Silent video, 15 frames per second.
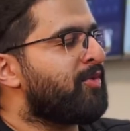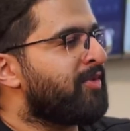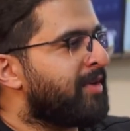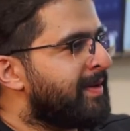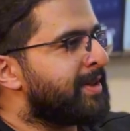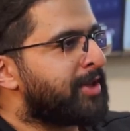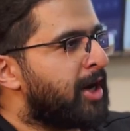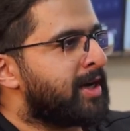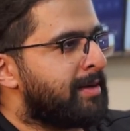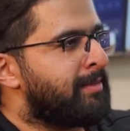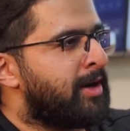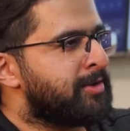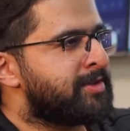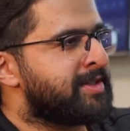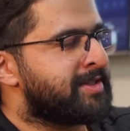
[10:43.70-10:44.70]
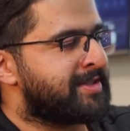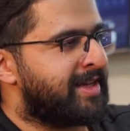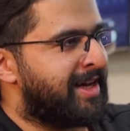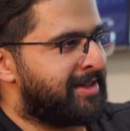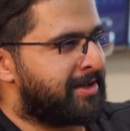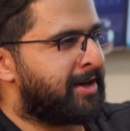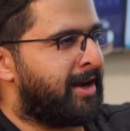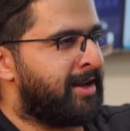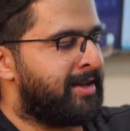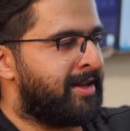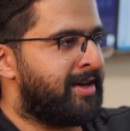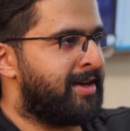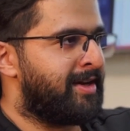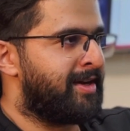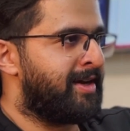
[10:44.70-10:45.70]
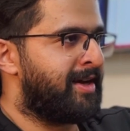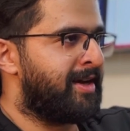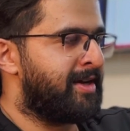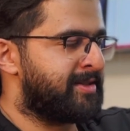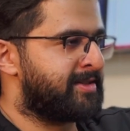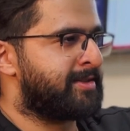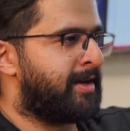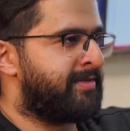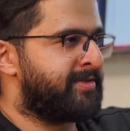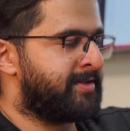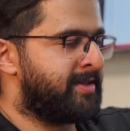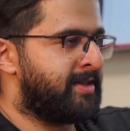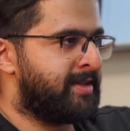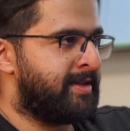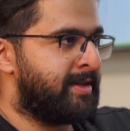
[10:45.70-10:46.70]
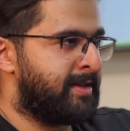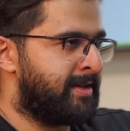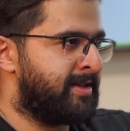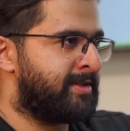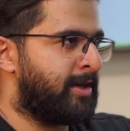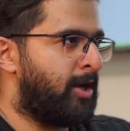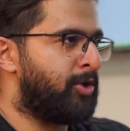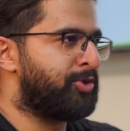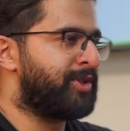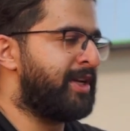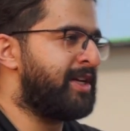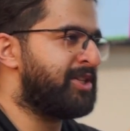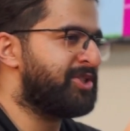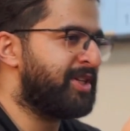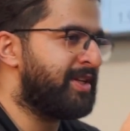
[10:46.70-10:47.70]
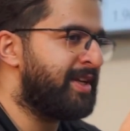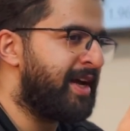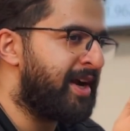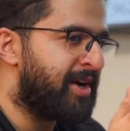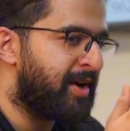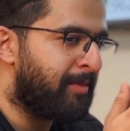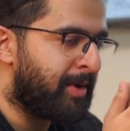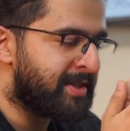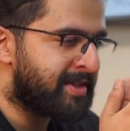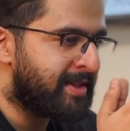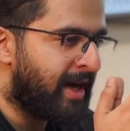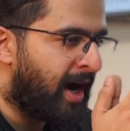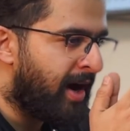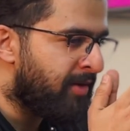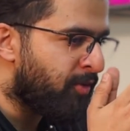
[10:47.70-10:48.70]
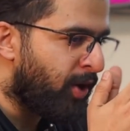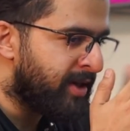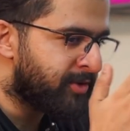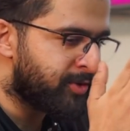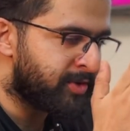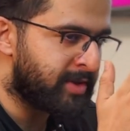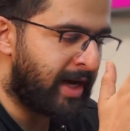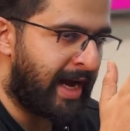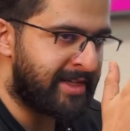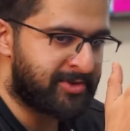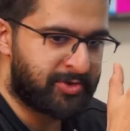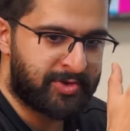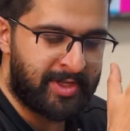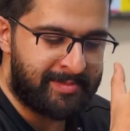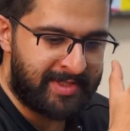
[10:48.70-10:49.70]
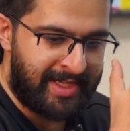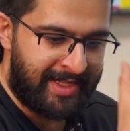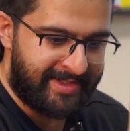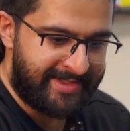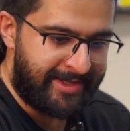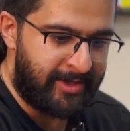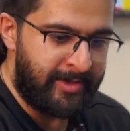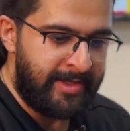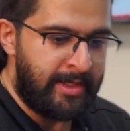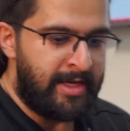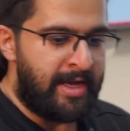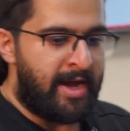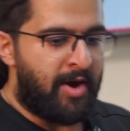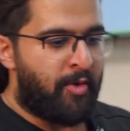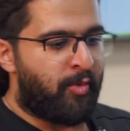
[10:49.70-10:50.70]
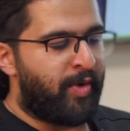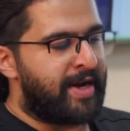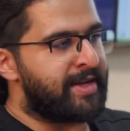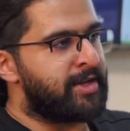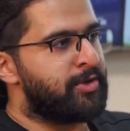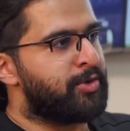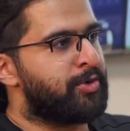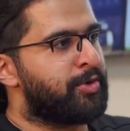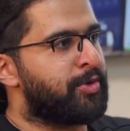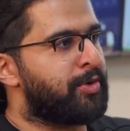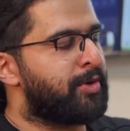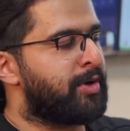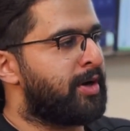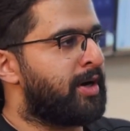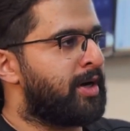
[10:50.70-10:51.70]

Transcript: we will talk about these ethical stuffs in this hallucination area, but I want to ask you something else. When you